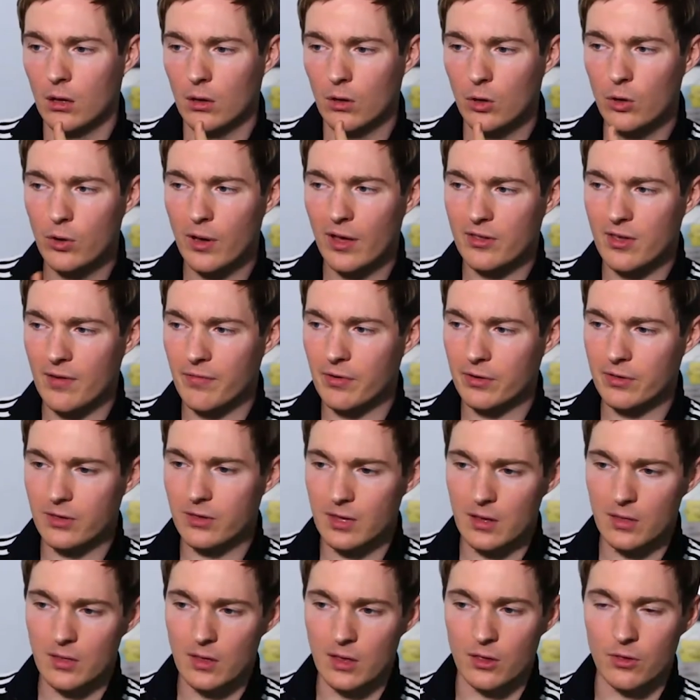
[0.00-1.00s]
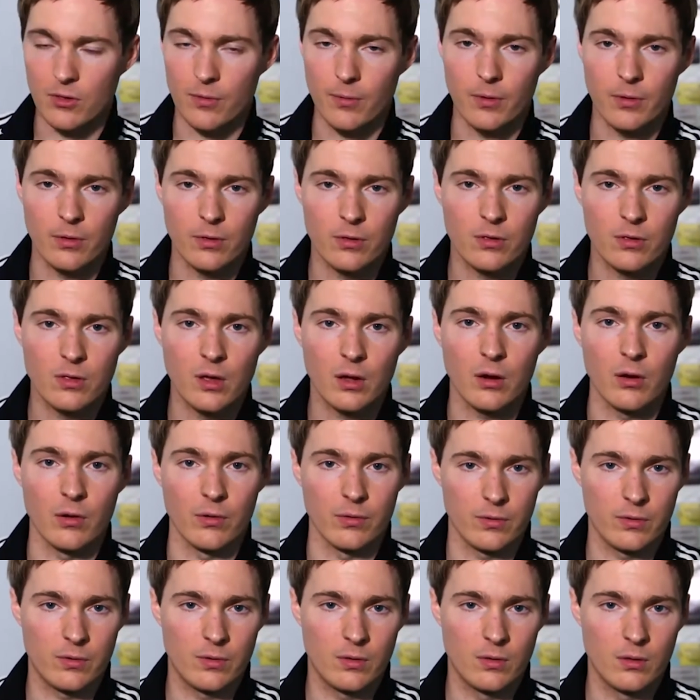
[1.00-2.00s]
Who has ever seen these
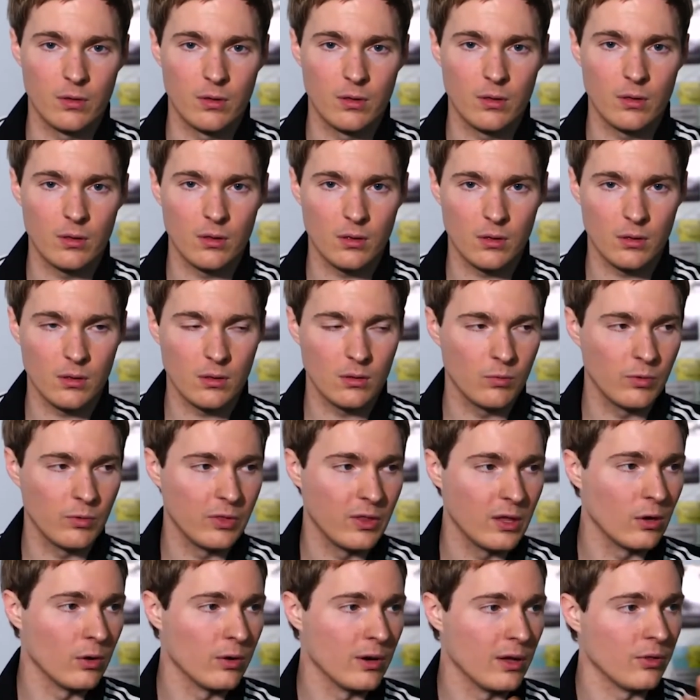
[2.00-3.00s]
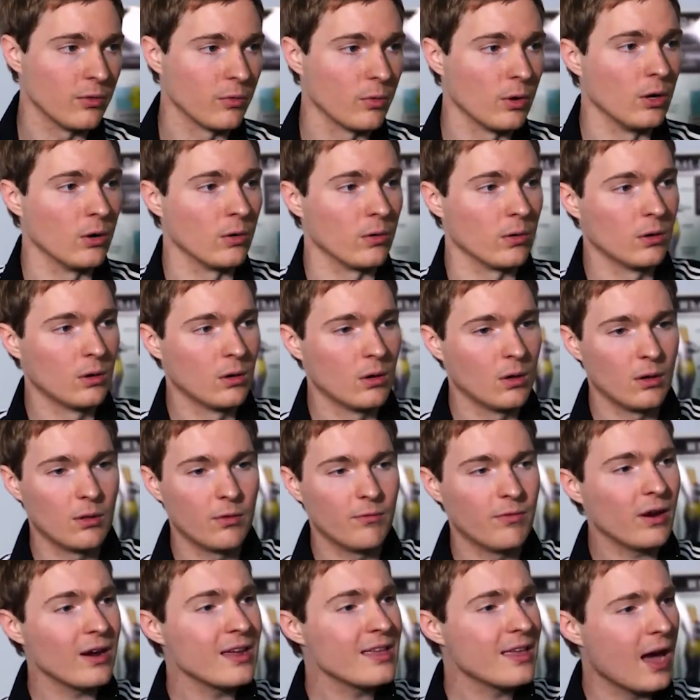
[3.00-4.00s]
stickers when they go down the road?
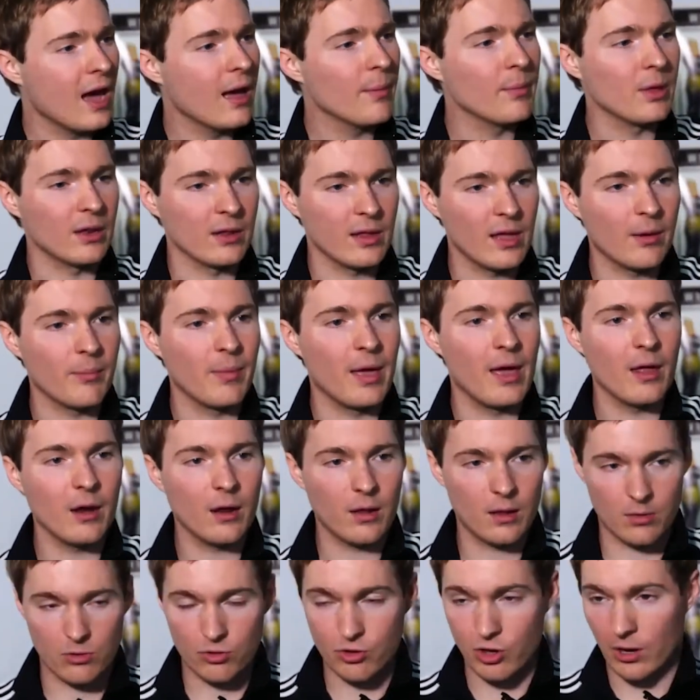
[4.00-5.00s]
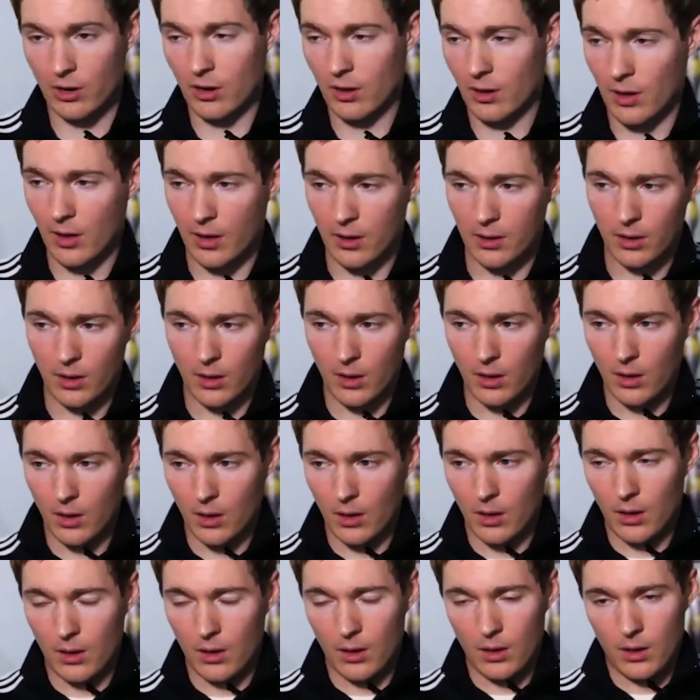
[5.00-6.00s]
Very common. Yeah, Matt and
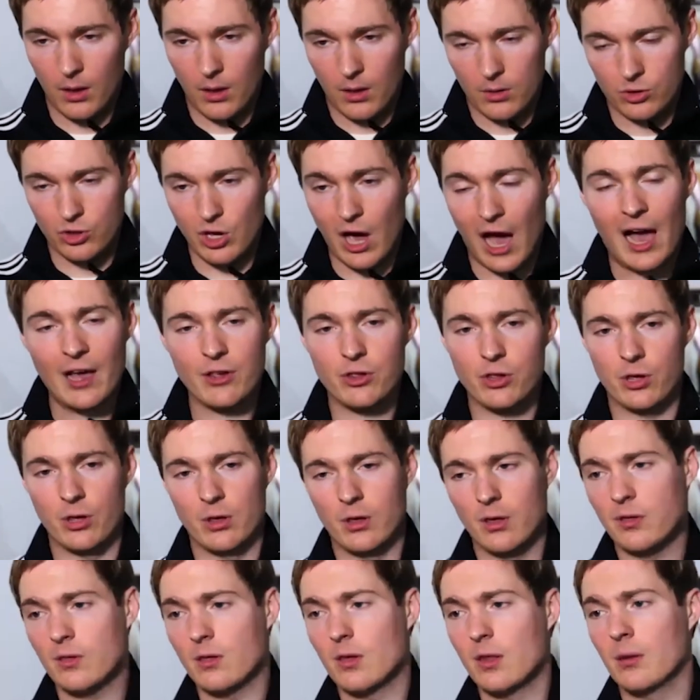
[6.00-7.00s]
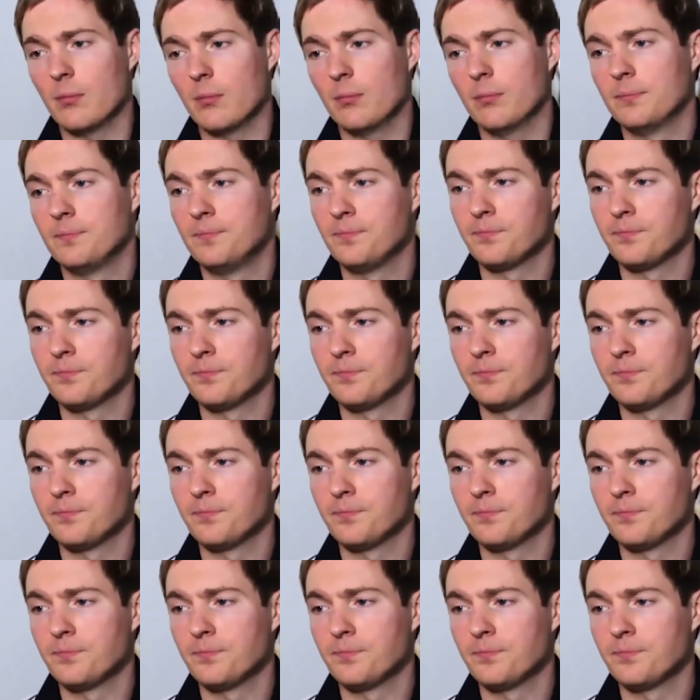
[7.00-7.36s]
Josh has seen them.